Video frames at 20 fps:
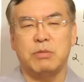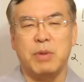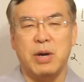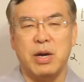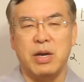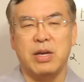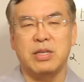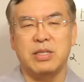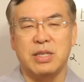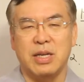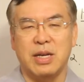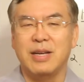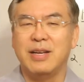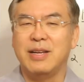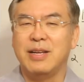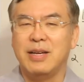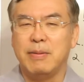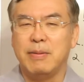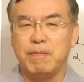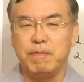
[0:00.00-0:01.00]
buyers are
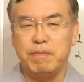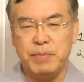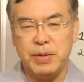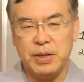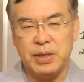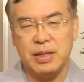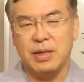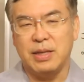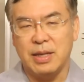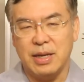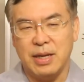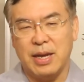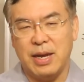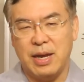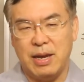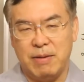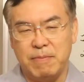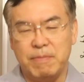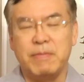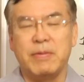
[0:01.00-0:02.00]
bidding the
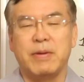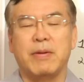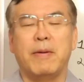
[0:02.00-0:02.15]
game.